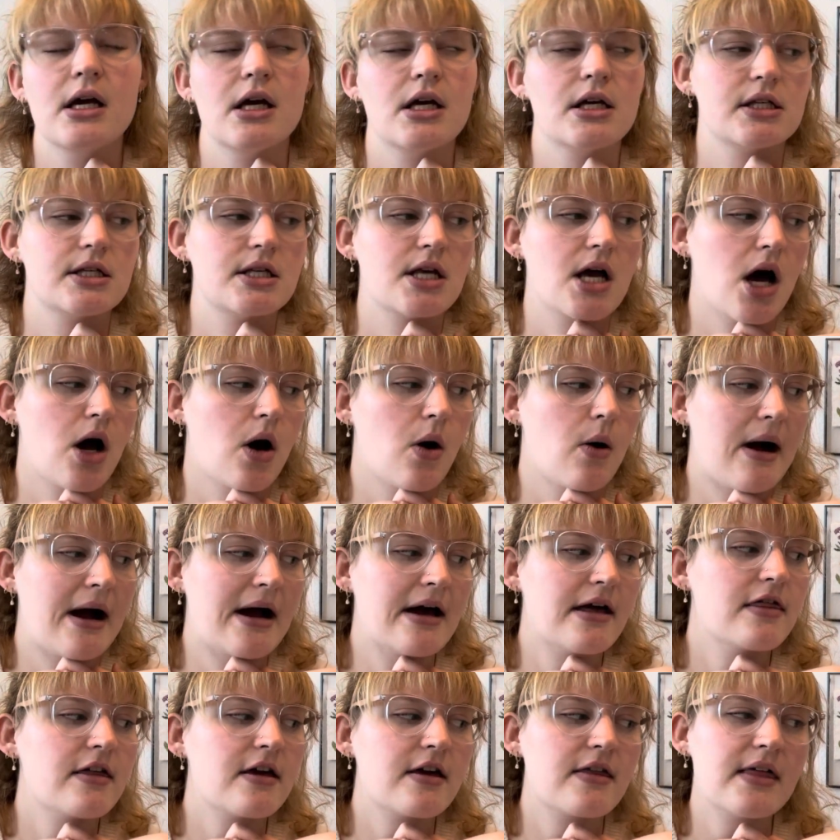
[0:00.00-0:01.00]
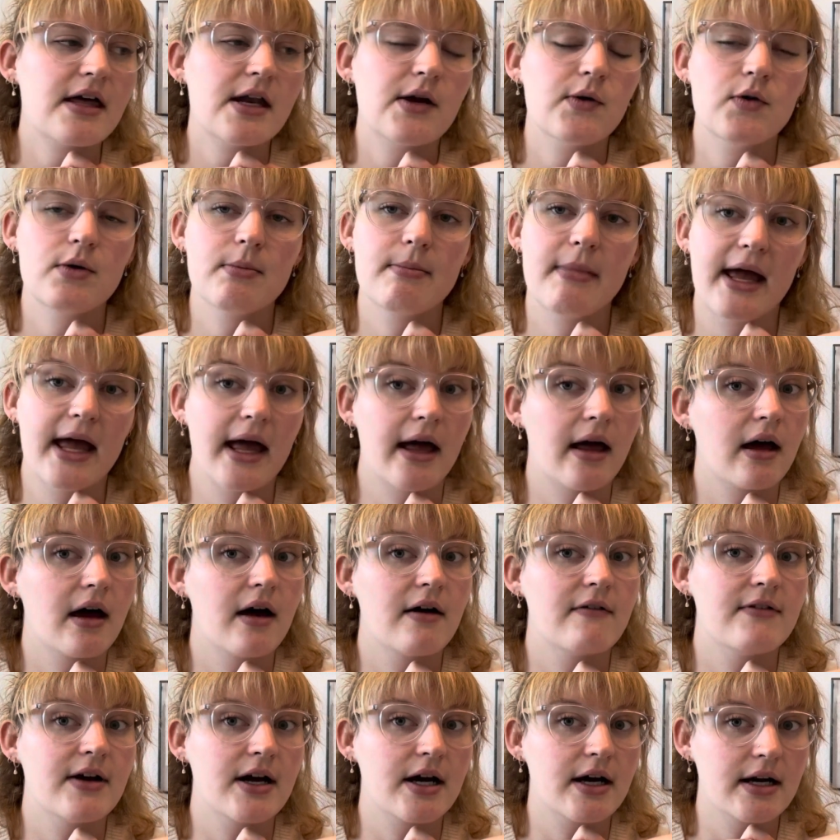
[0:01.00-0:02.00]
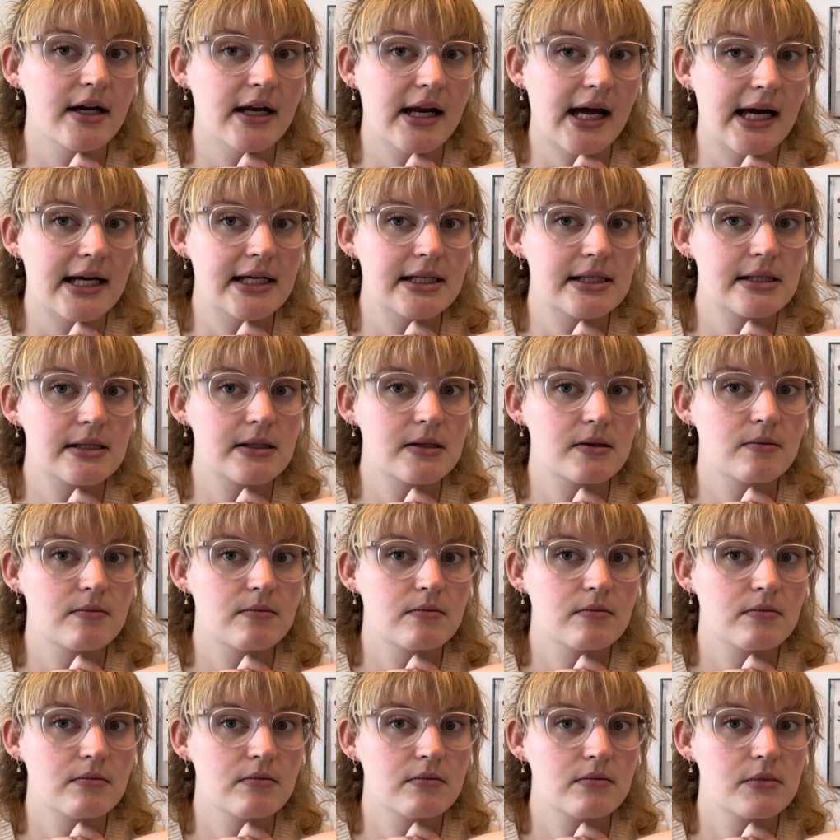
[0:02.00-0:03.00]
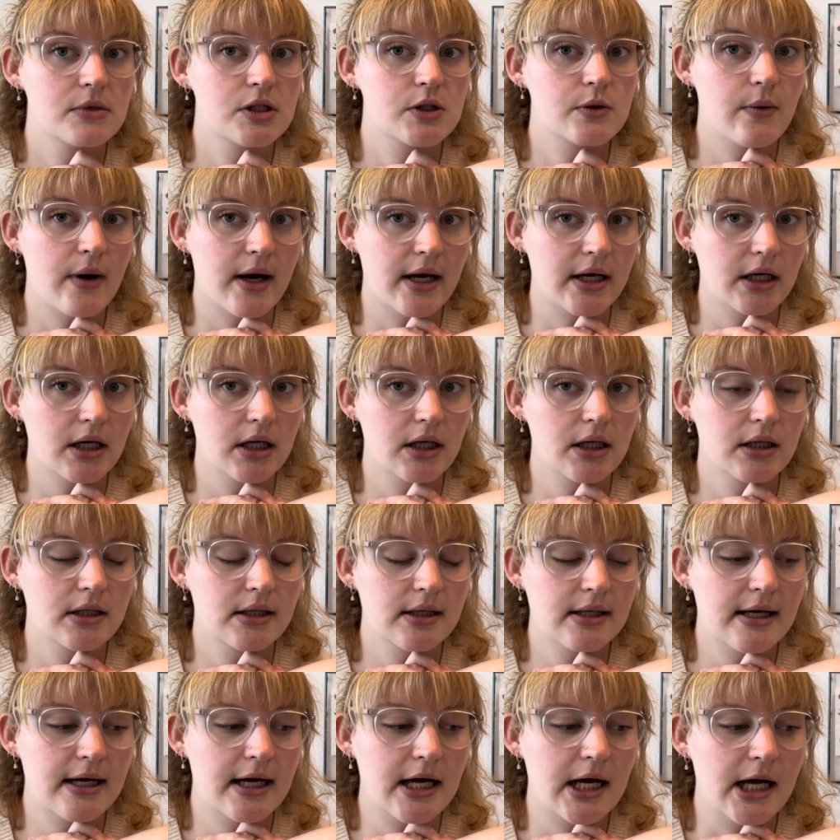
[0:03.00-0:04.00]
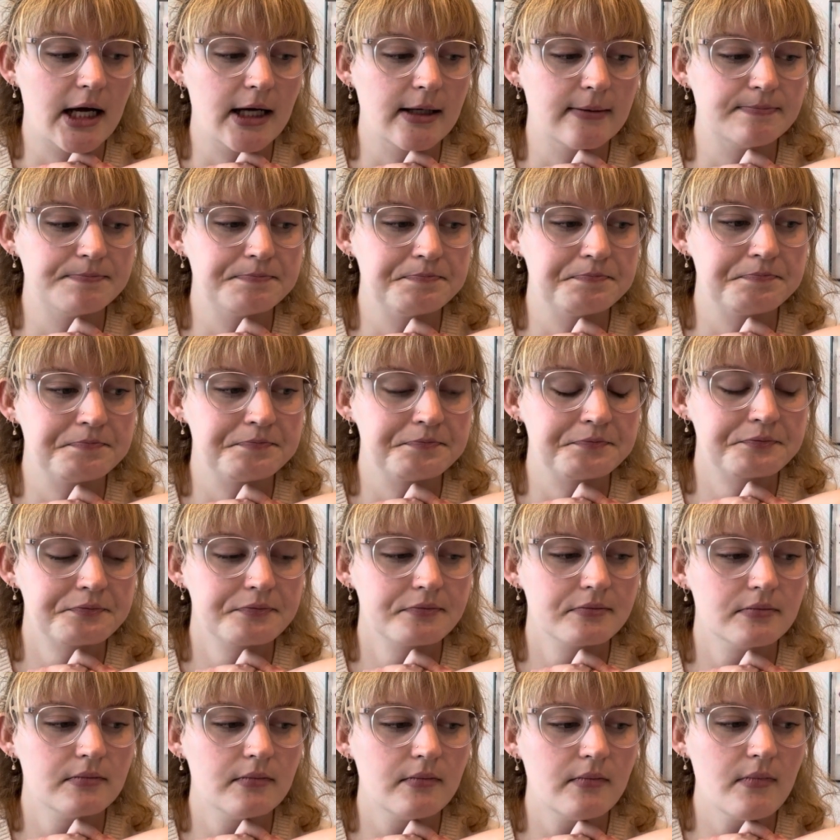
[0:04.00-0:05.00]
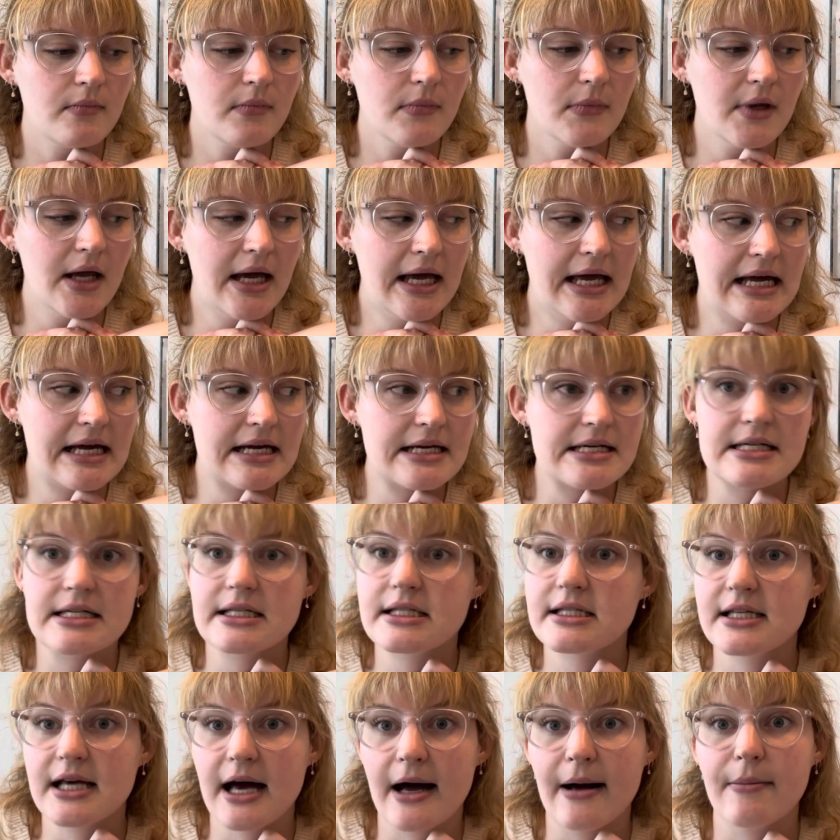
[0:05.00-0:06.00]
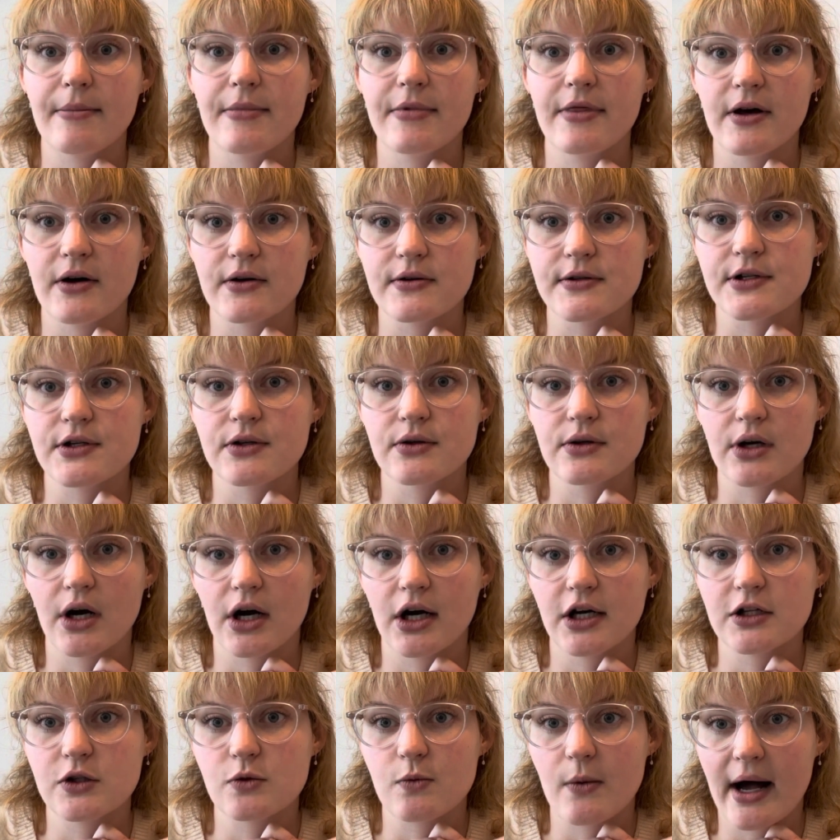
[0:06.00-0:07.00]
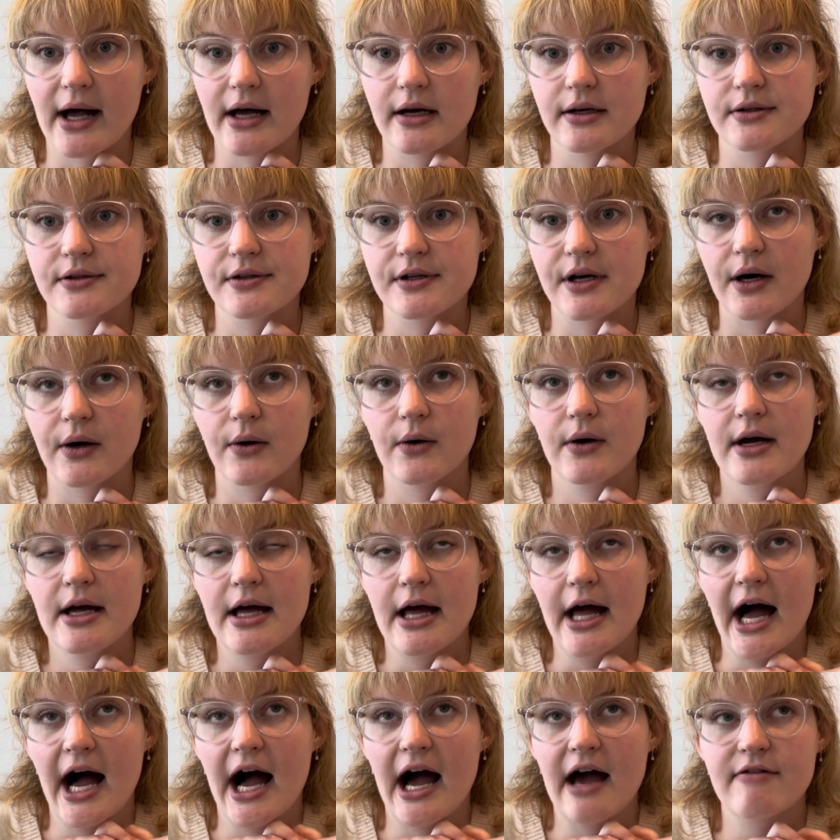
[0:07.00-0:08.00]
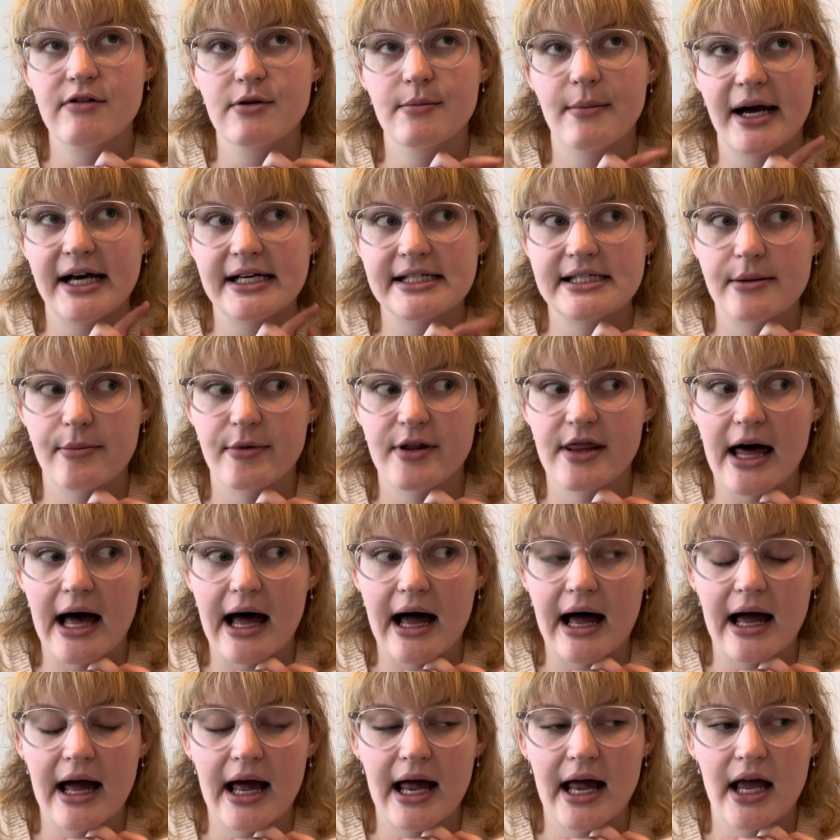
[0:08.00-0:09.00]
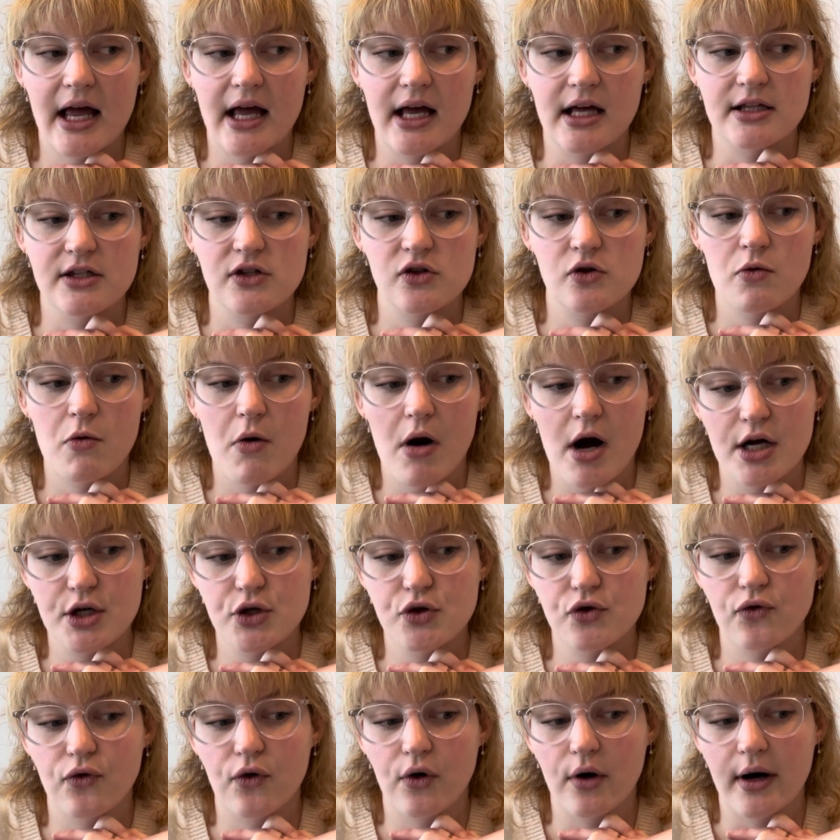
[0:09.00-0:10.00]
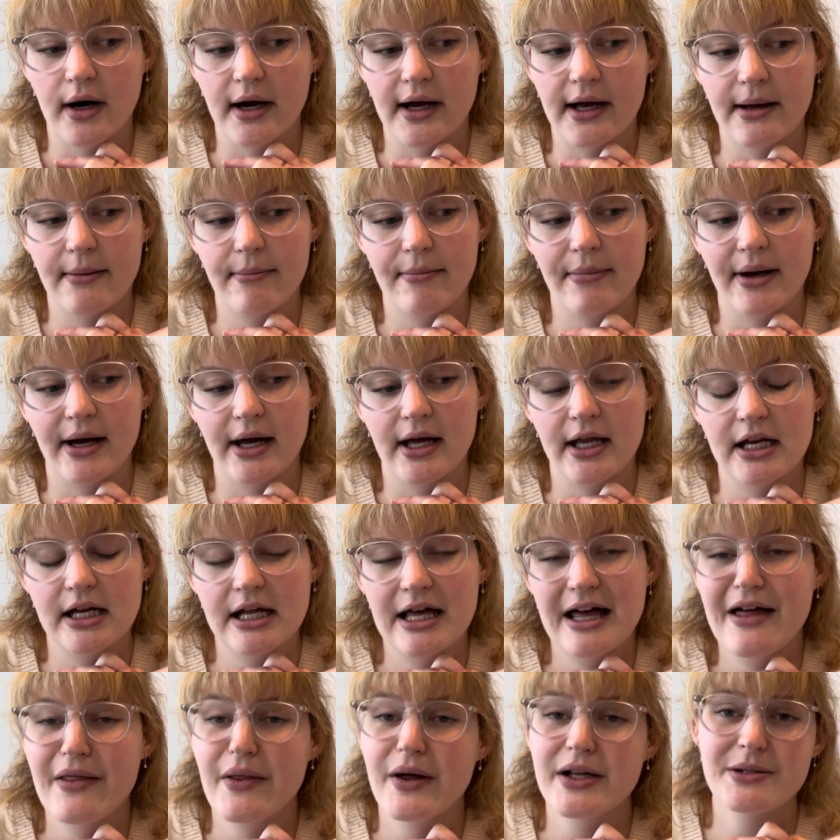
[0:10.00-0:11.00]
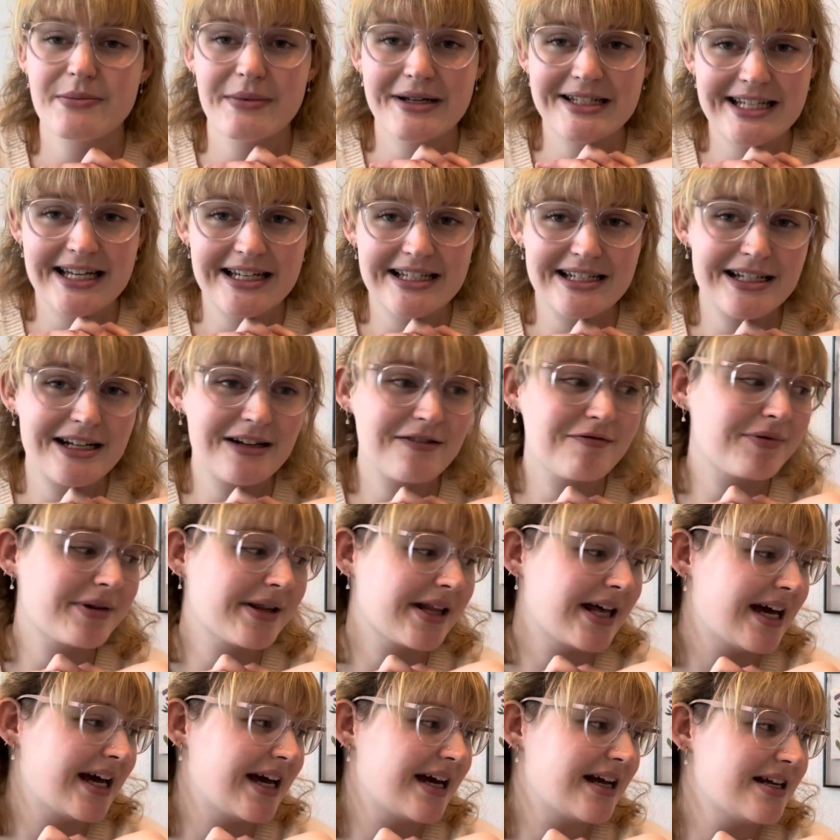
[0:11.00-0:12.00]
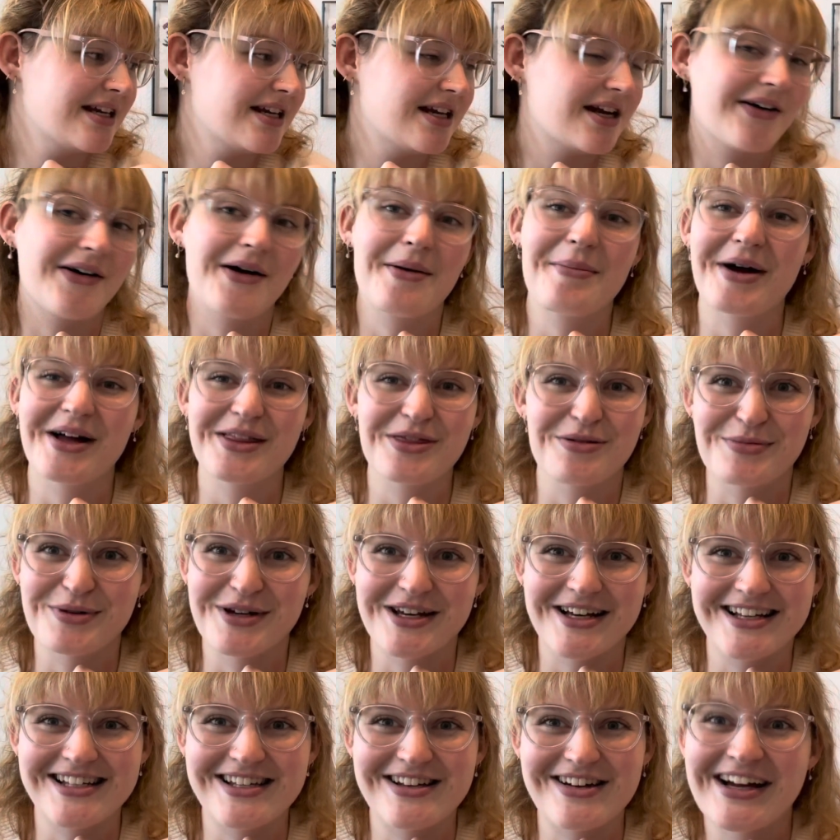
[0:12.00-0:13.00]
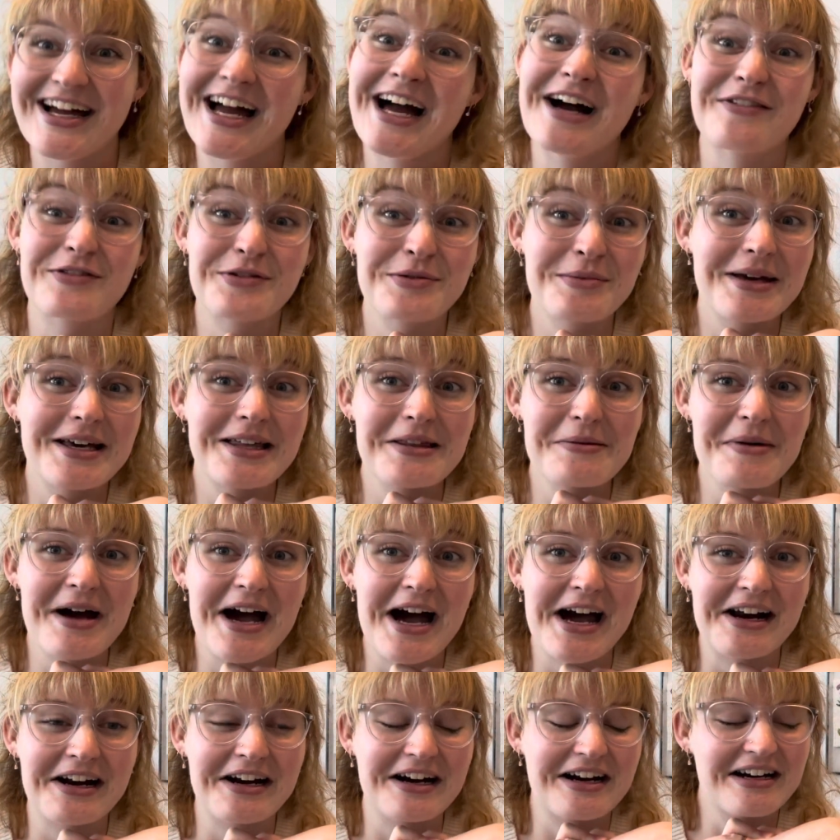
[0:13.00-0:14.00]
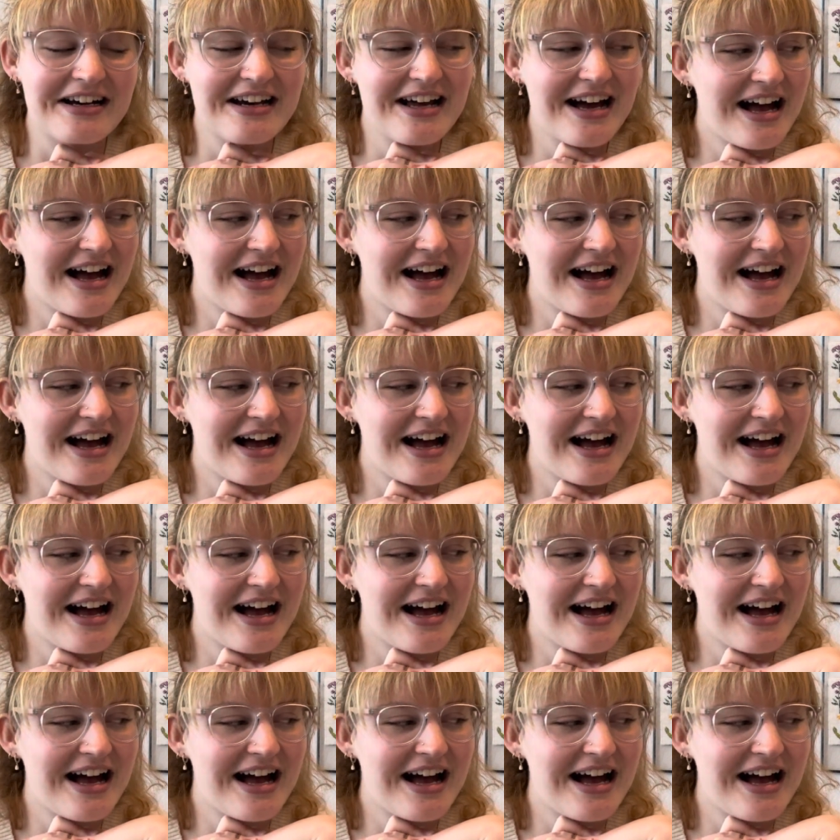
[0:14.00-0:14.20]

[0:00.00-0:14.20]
So I think that it would make a very nice sweater and sub those two yarns well. So I have to buy some of that and swatch for it, but that's my tentative plan. You know, I bought the book, so I have to make the pattern.